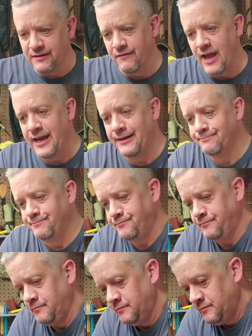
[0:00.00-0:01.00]
and
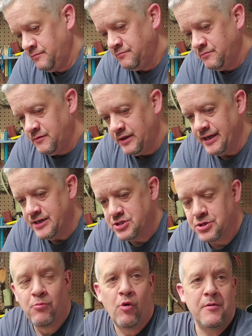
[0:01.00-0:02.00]
getting
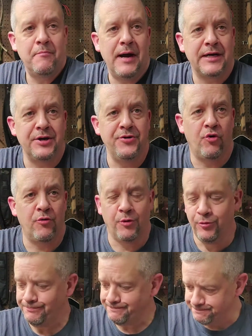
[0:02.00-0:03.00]
somewhat back to
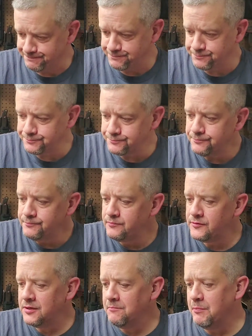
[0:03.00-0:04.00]
normal.
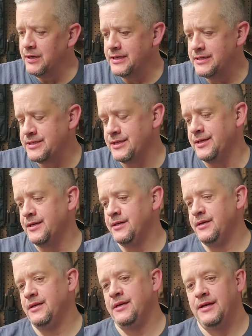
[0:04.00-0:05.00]
But
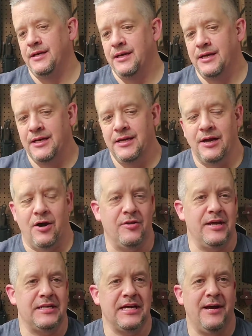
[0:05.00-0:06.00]
all
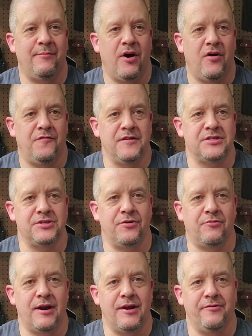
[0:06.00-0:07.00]
that time off I sat
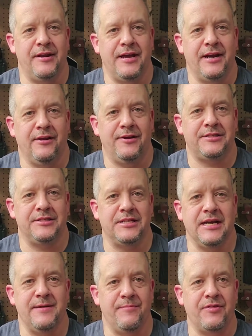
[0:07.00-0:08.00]
around and had lots of
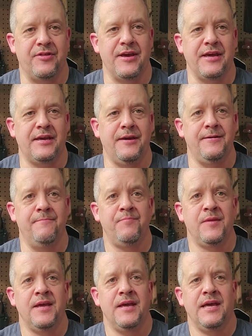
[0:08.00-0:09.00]
time to think
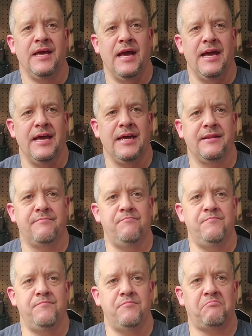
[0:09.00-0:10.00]
and
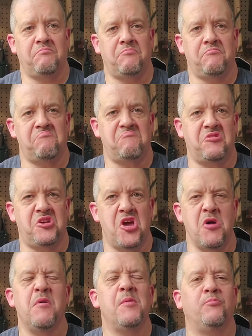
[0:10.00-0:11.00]

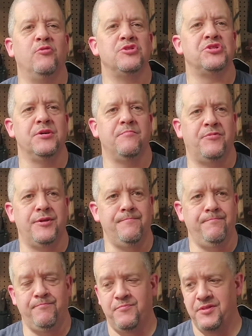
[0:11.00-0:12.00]
come up with something
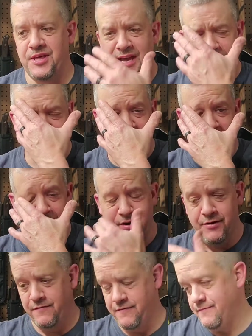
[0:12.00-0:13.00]
that's kind
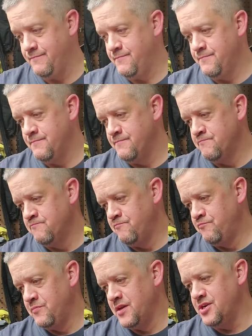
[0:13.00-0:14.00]
of
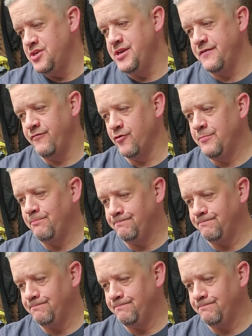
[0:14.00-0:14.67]
different.